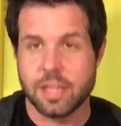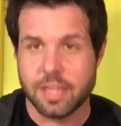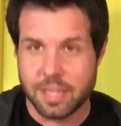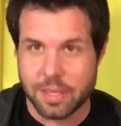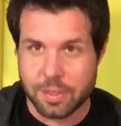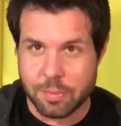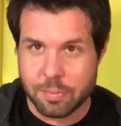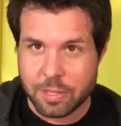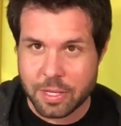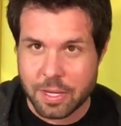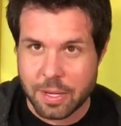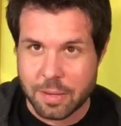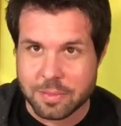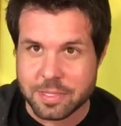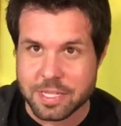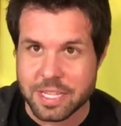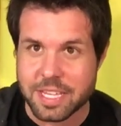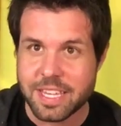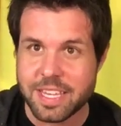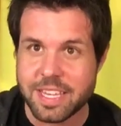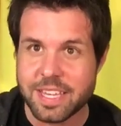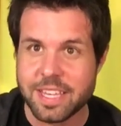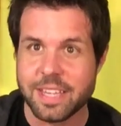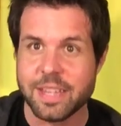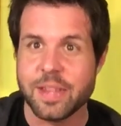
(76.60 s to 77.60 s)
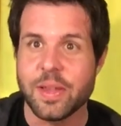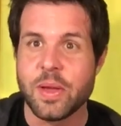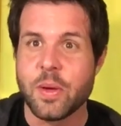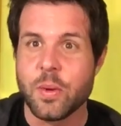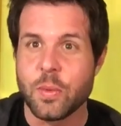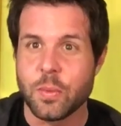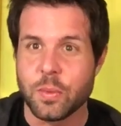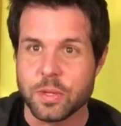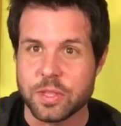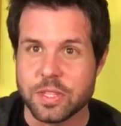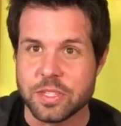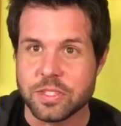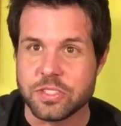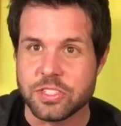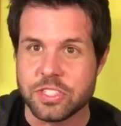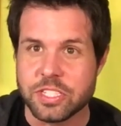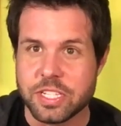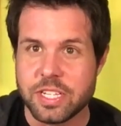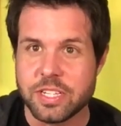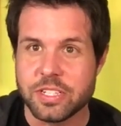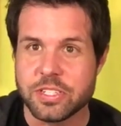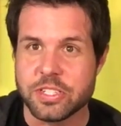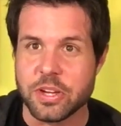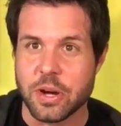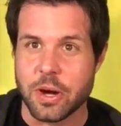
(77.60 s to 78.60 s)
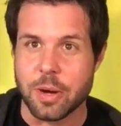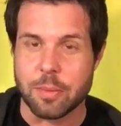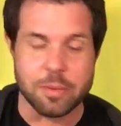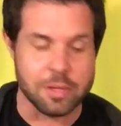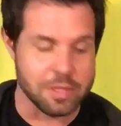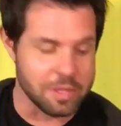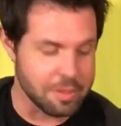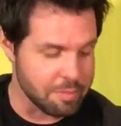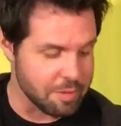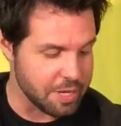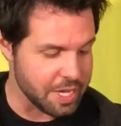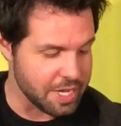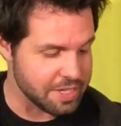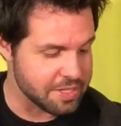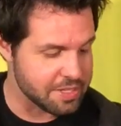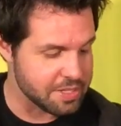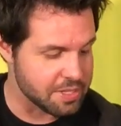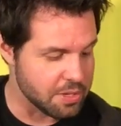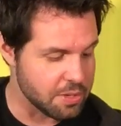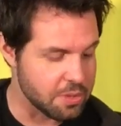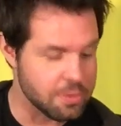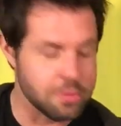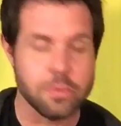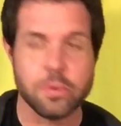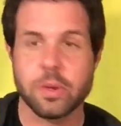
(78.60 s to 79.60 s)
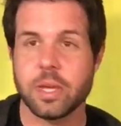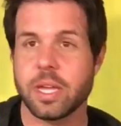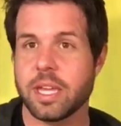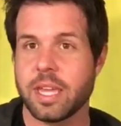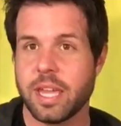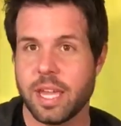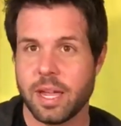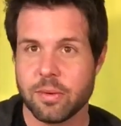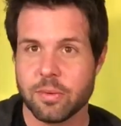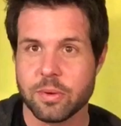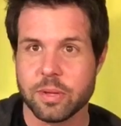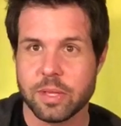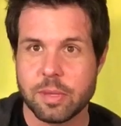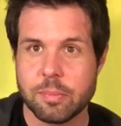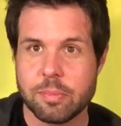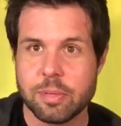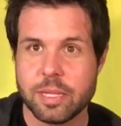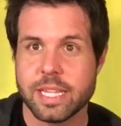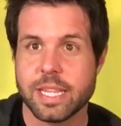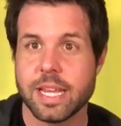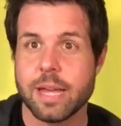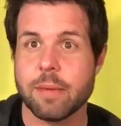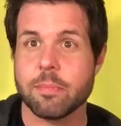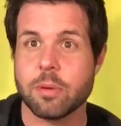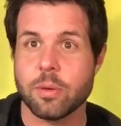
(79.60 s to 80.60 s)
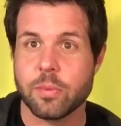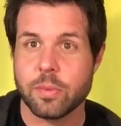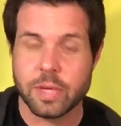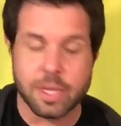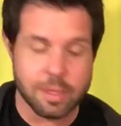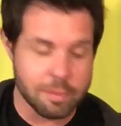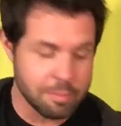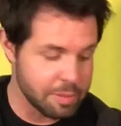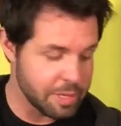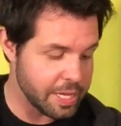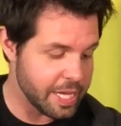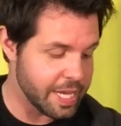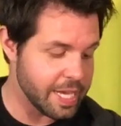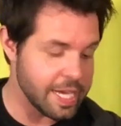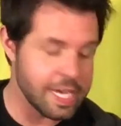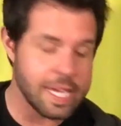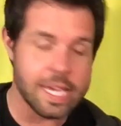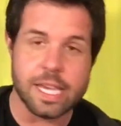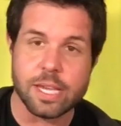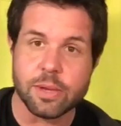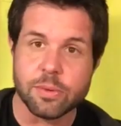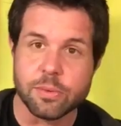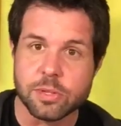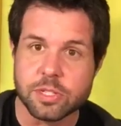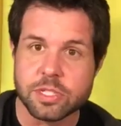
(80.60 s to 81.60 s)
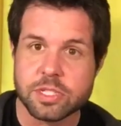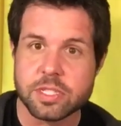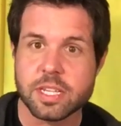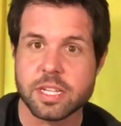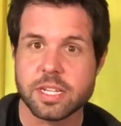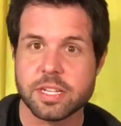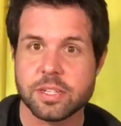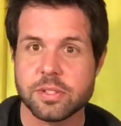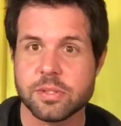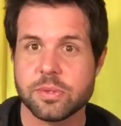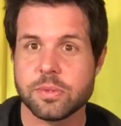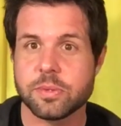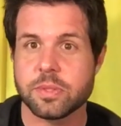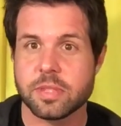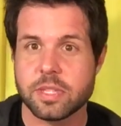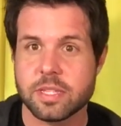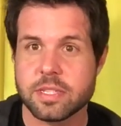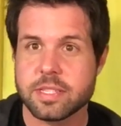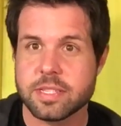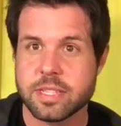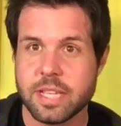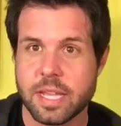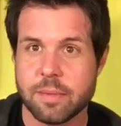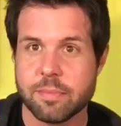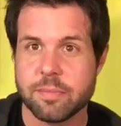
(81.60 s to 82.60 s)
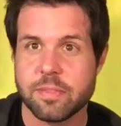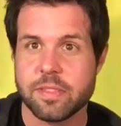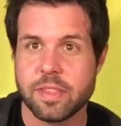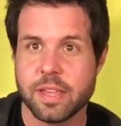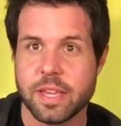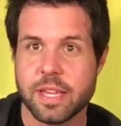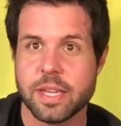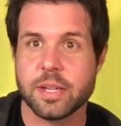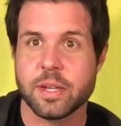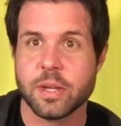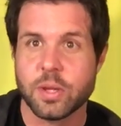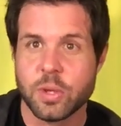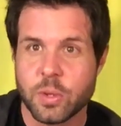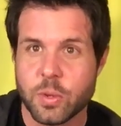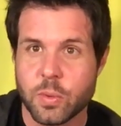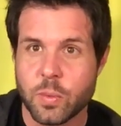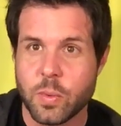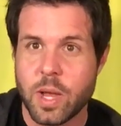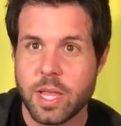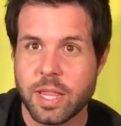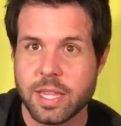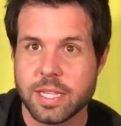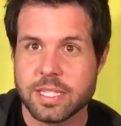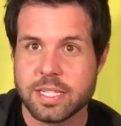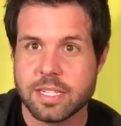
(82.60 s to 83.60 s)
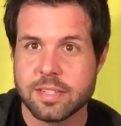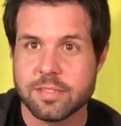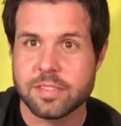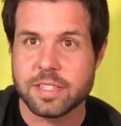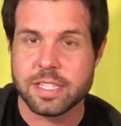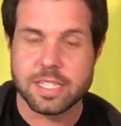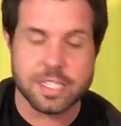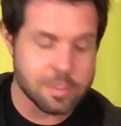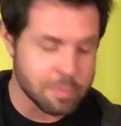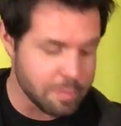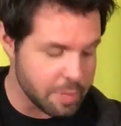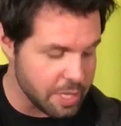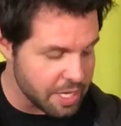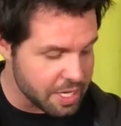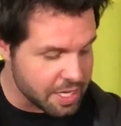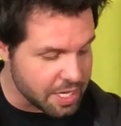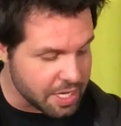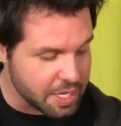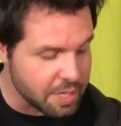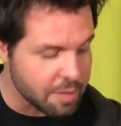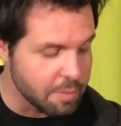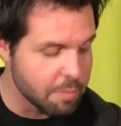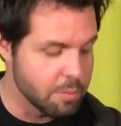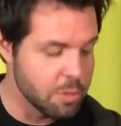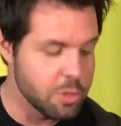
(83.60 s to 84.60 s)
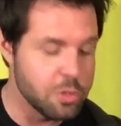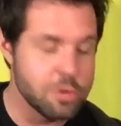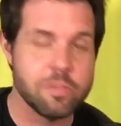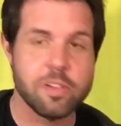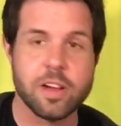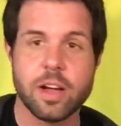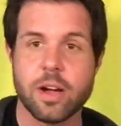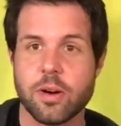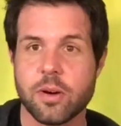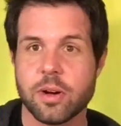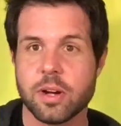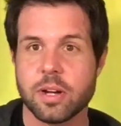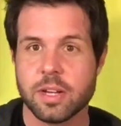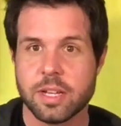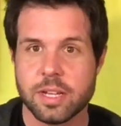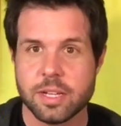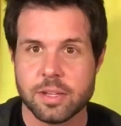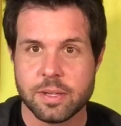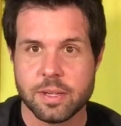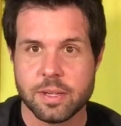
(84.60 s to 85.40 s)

It becomes E with a G sharp in the bass, so we can't really play that, but we can play E. We're just going to do the same thing, relatively speaking, move our